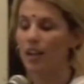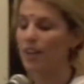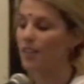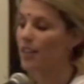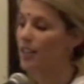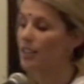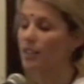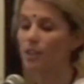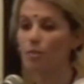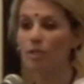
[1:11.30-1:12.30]
and then it
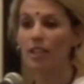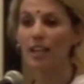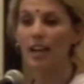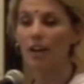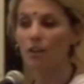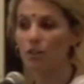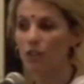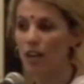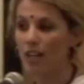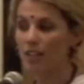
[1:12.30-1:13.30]
needs to be laid out and
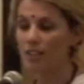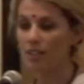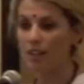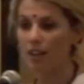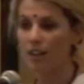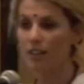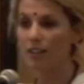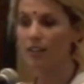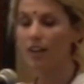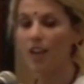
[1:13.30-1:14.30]
dried in the sun,
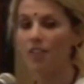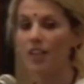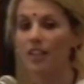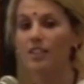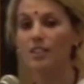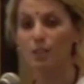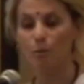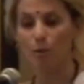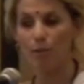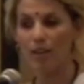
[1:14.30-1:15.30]
and then it needs
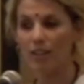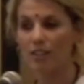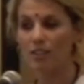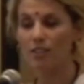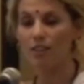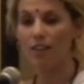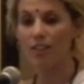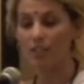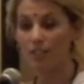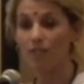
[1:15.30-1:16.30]
to be baked
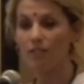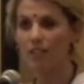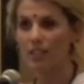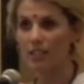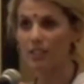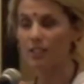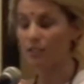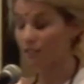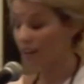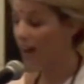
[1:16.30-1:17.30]
into
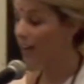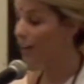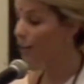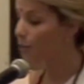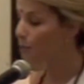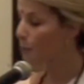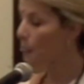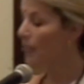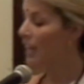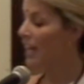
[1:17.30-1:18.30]
the fire.
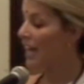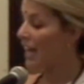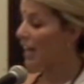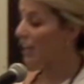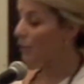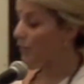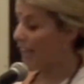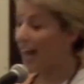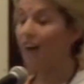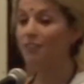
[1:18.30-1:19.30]
And only
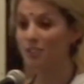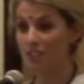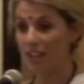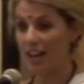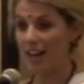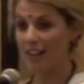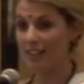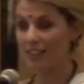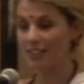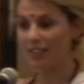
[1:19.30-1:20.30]
after that
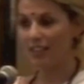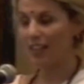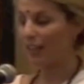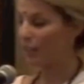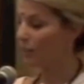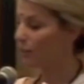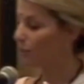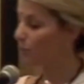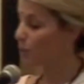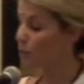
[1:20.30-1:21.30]
can it
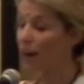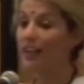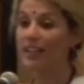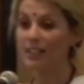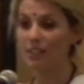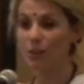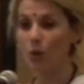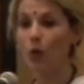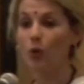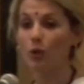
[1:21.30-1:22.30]
be ready to
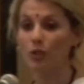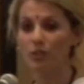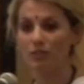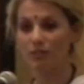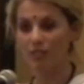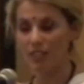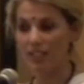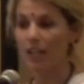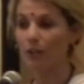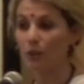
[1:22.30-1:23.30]
hold the
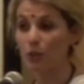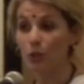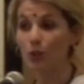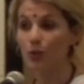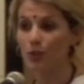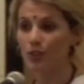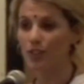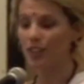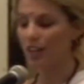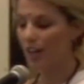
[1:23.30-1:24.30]
sacred juice.